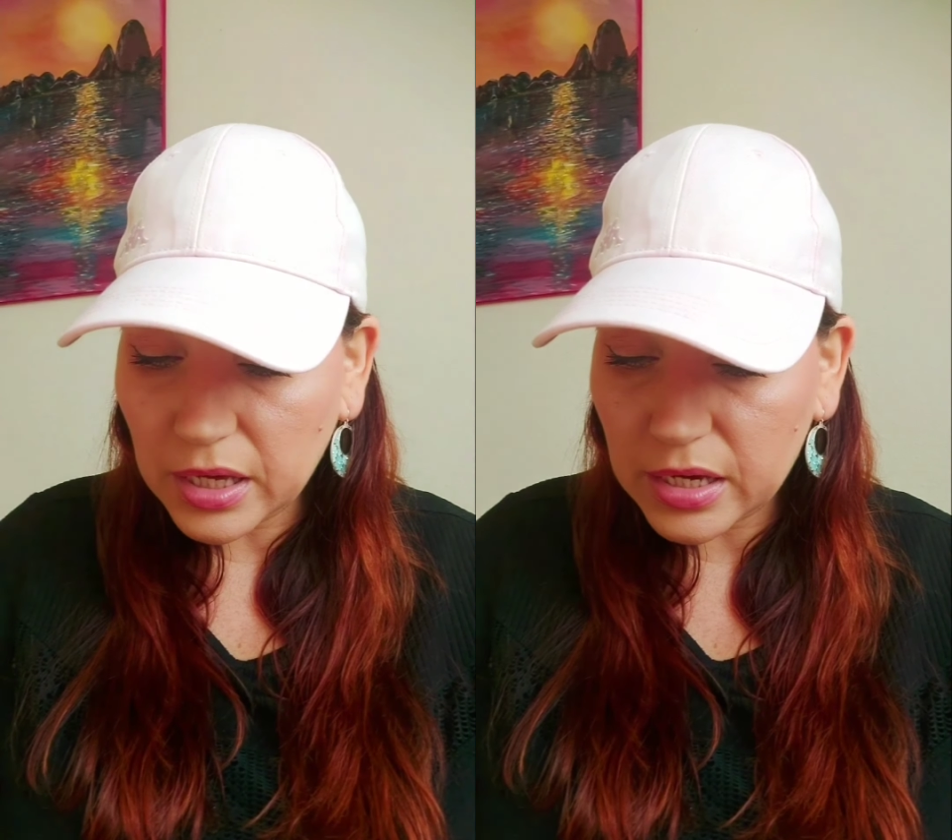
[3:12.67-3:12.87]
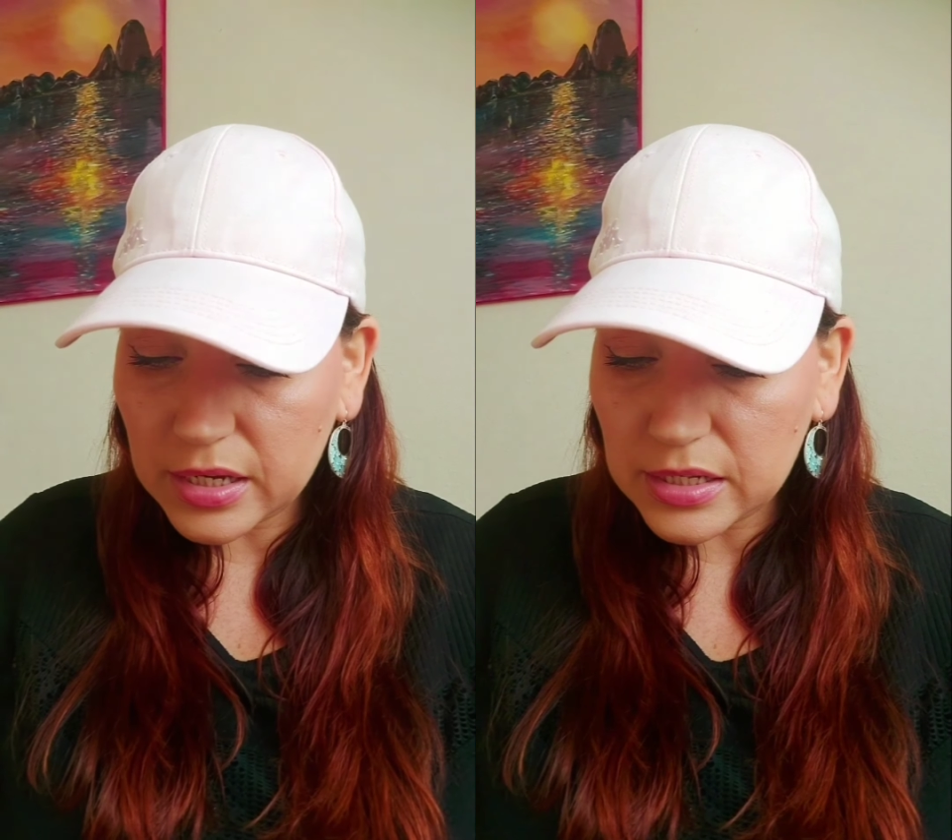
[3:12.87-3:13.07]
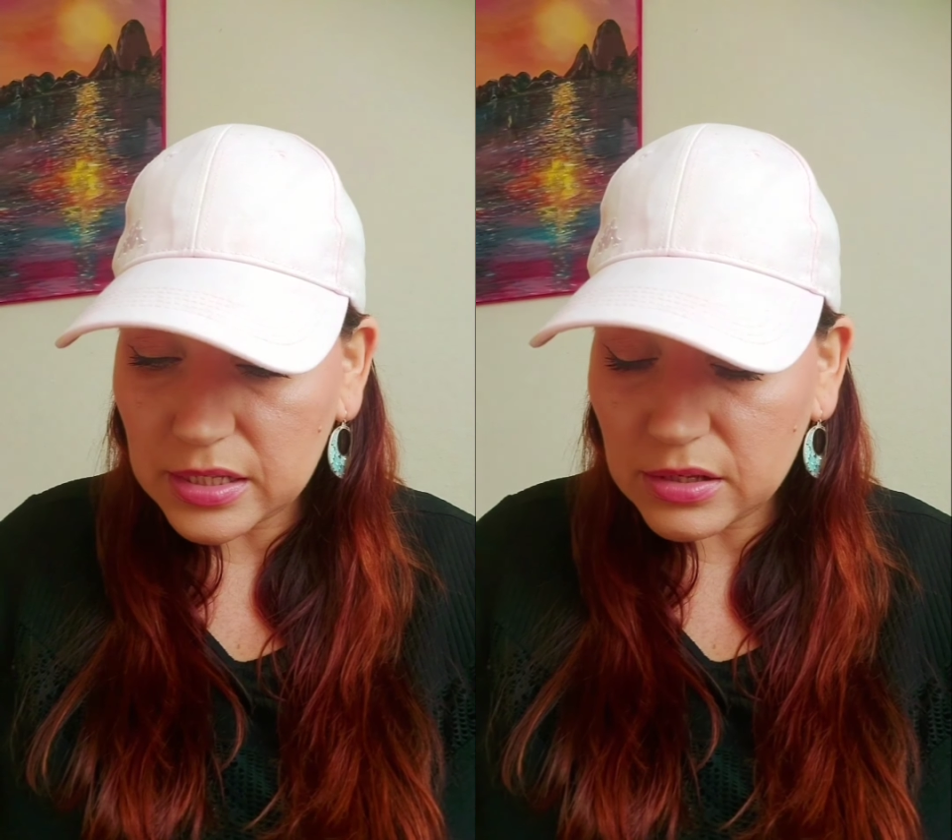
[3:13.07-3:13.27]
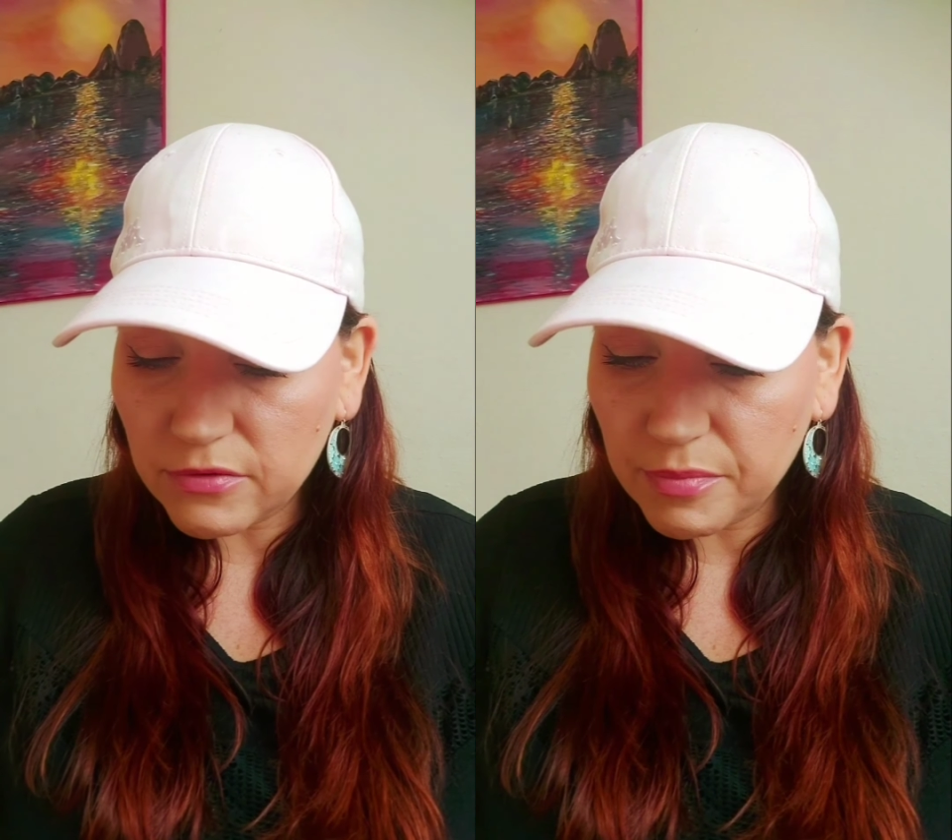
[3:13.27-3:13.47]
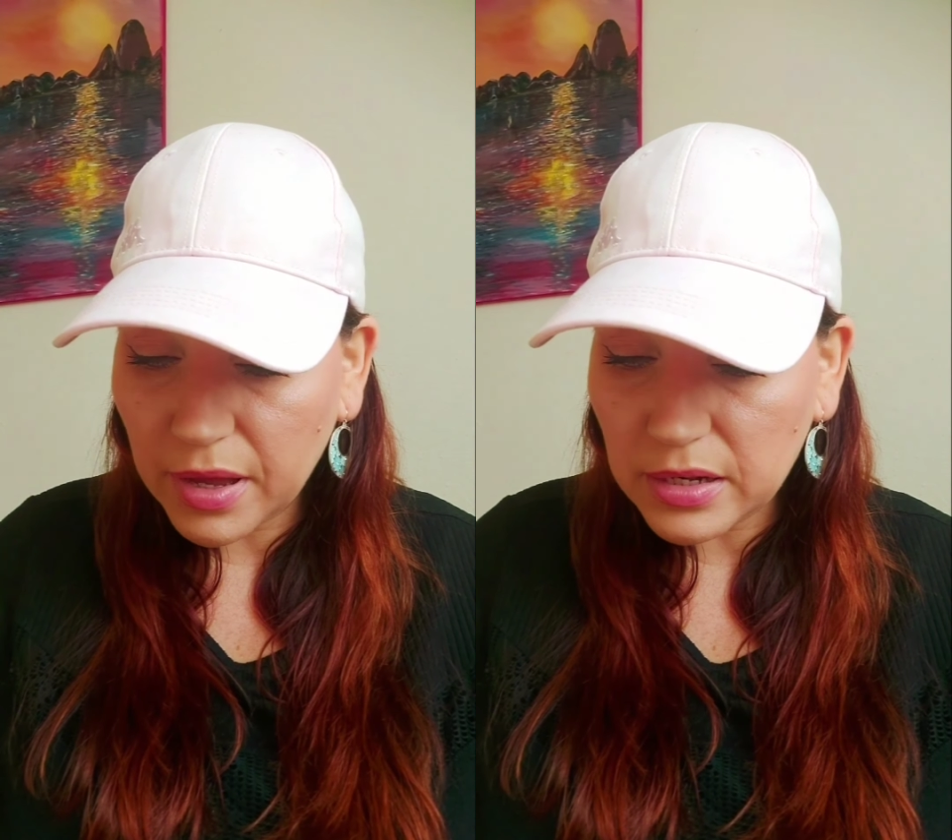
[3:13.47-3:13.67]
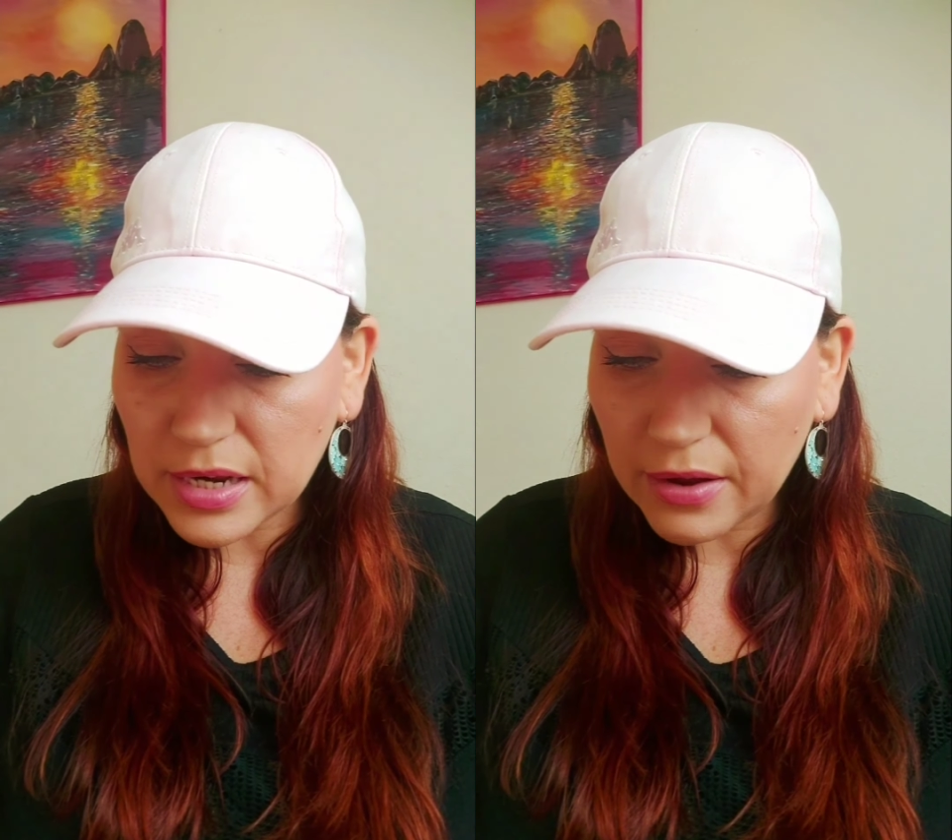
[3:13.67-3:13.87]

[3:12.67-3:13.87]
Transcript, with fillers: because you've been